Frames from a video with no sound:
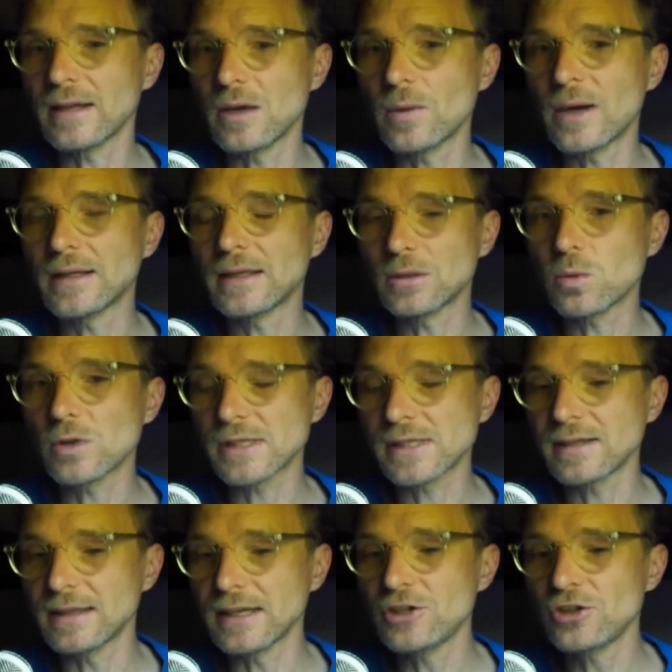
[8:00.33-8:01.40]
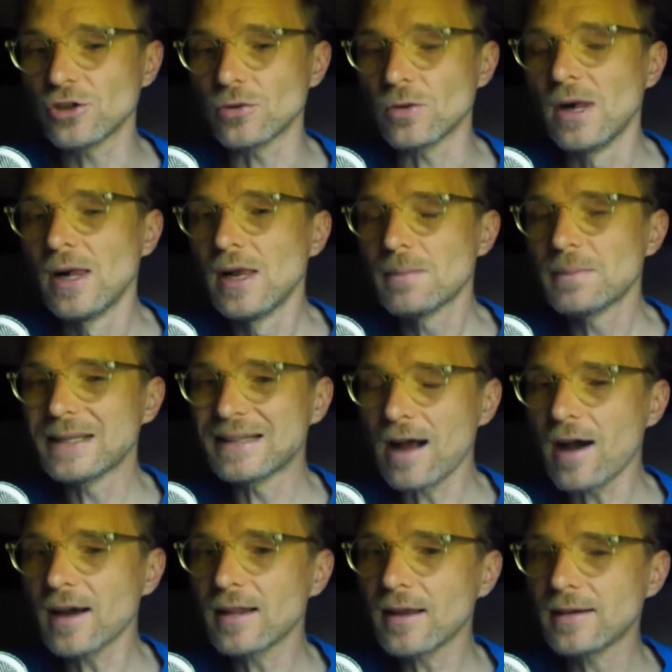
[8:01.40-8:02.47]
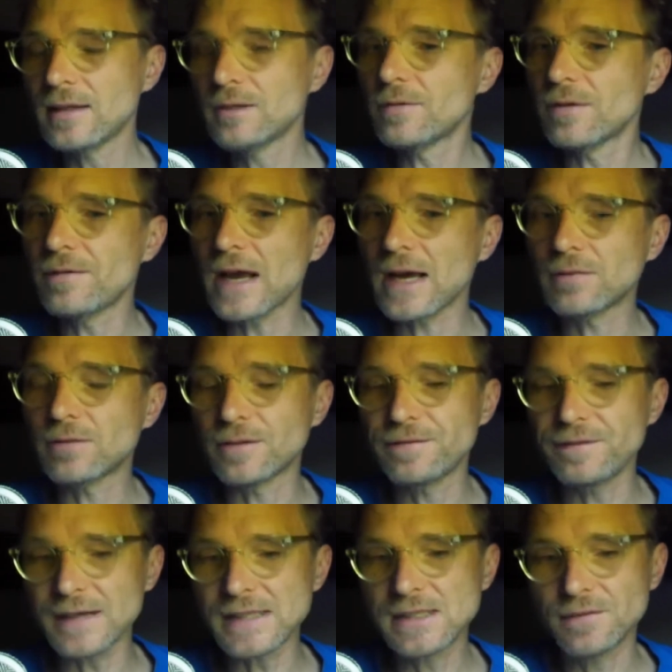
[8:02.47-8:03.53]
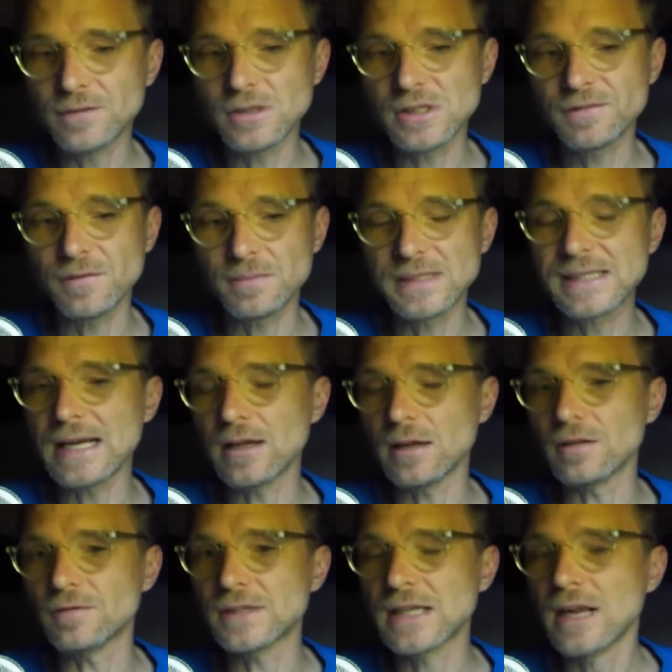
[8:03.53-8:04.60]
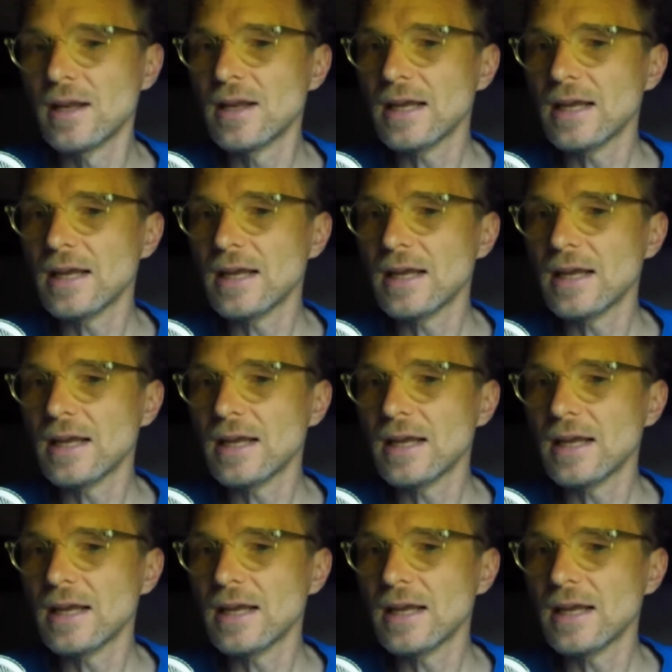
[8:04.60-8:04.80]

anyway, and it wasn't an issue. But it highlighted the fact that festivals themselves,